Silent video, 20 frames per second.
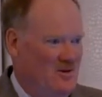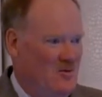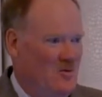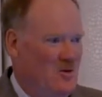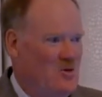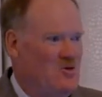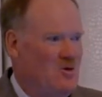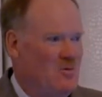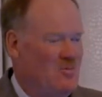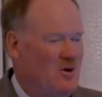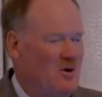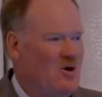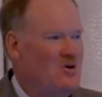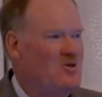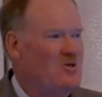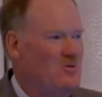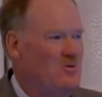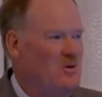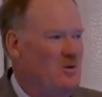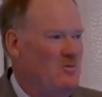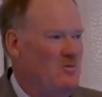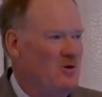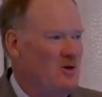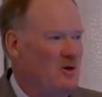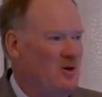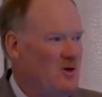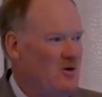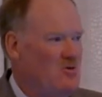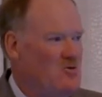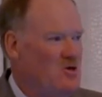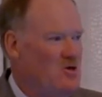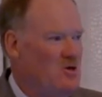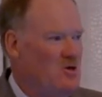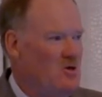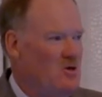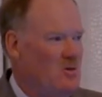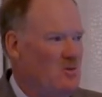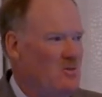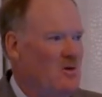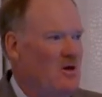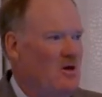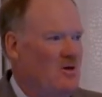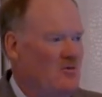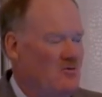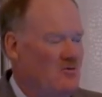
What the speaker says: which are marks that we put on our genome